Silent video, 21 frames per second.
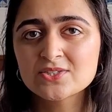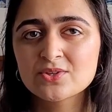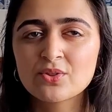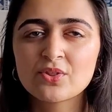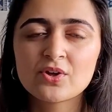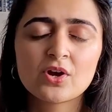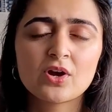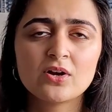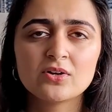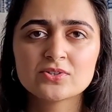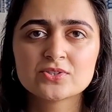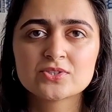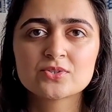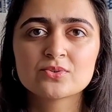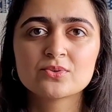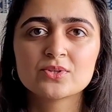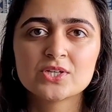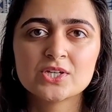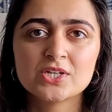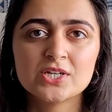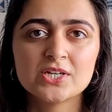So they're
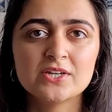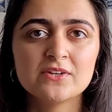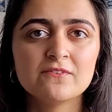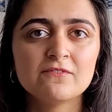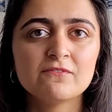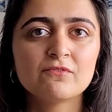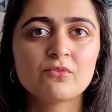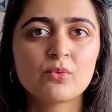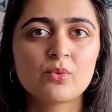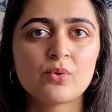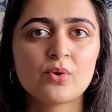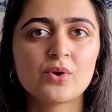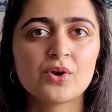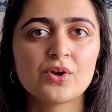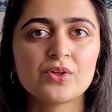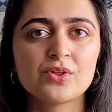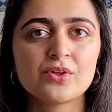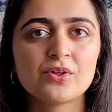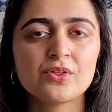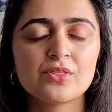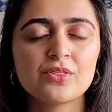also good
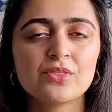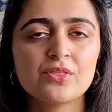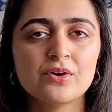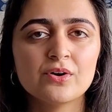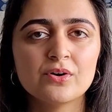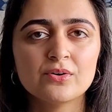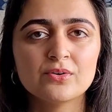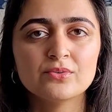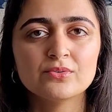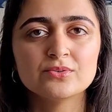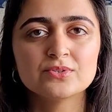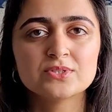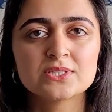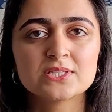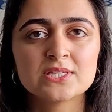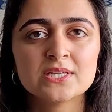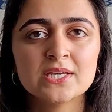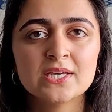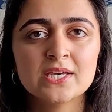for those